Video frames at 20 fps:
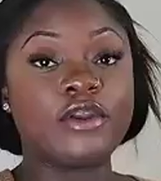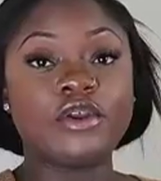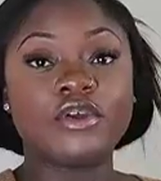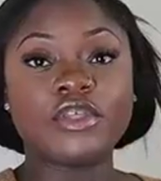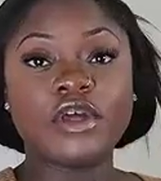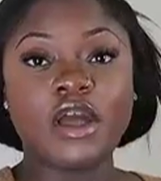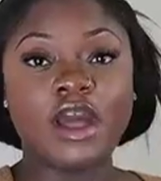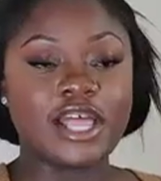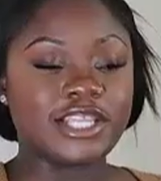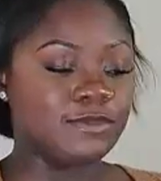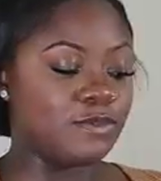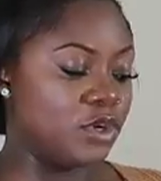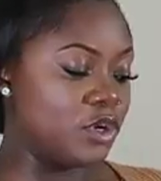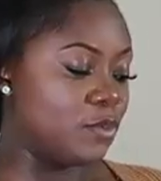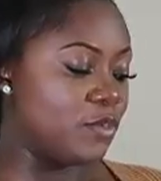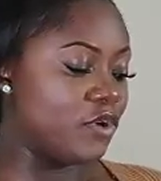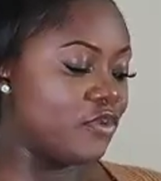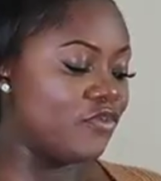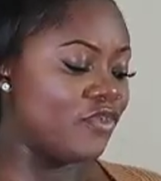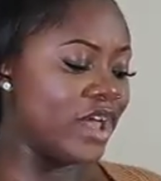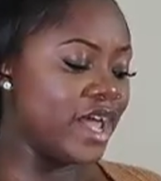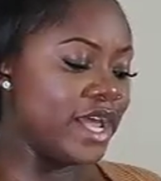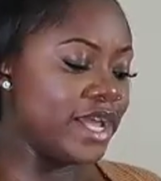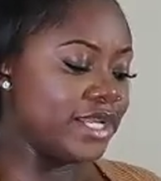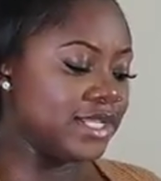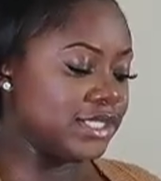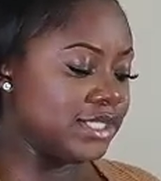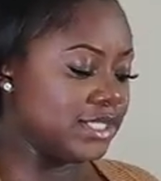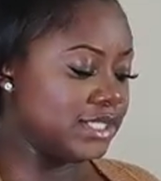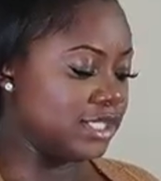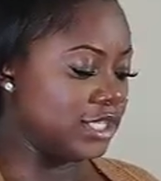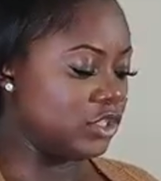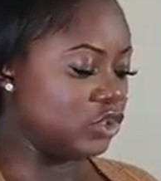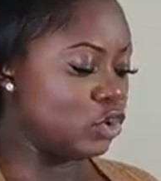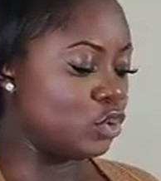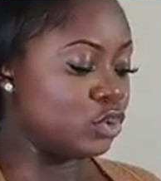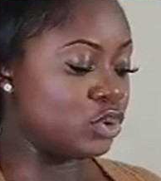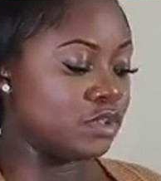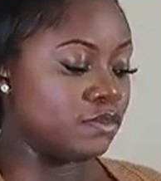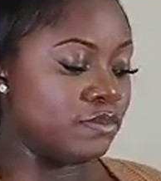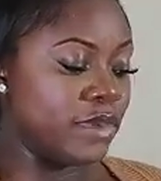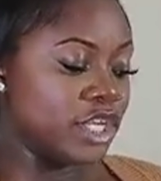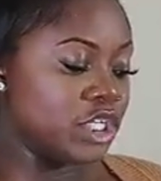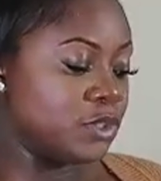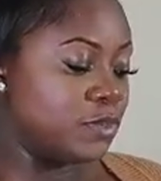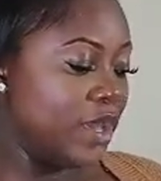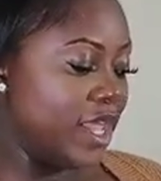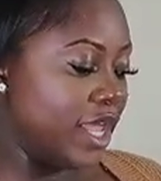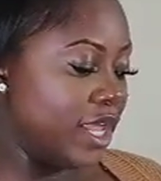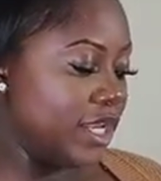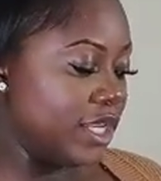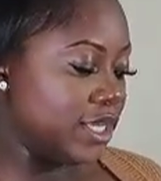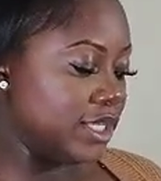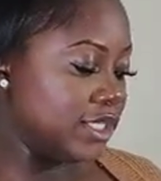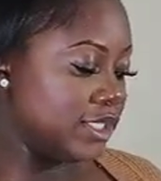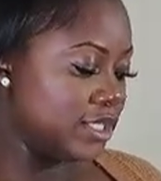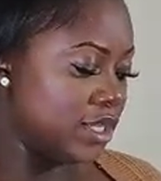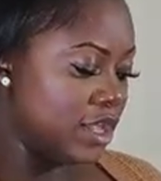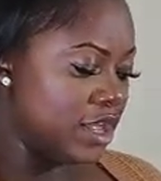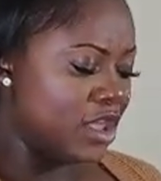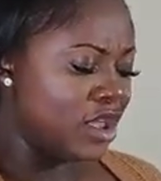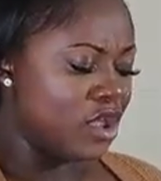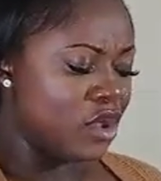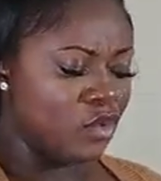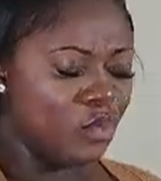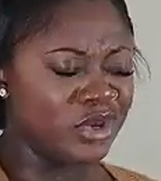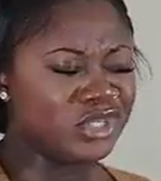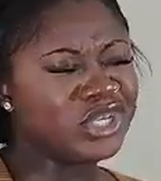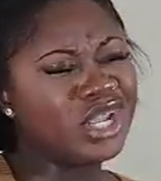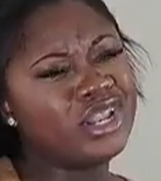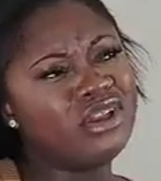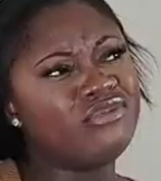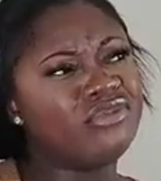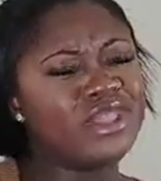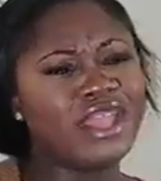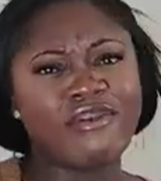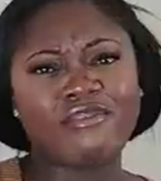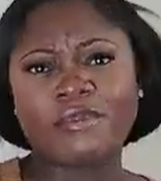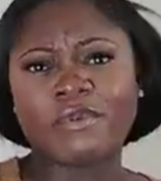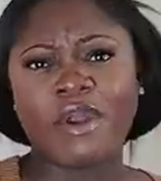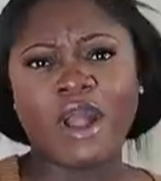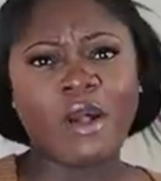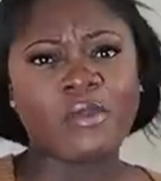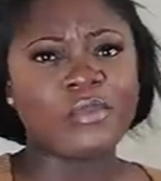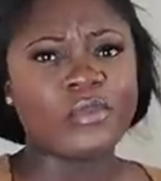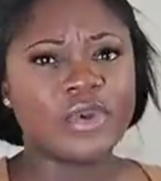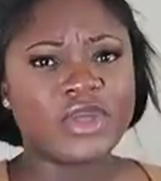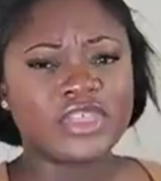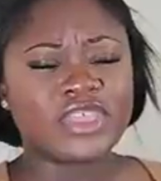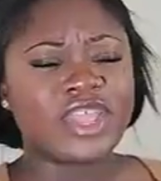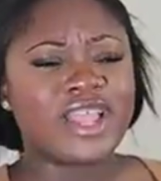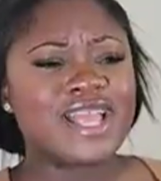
i know the hospital provides those mesh panties which I didn't really have a problem with.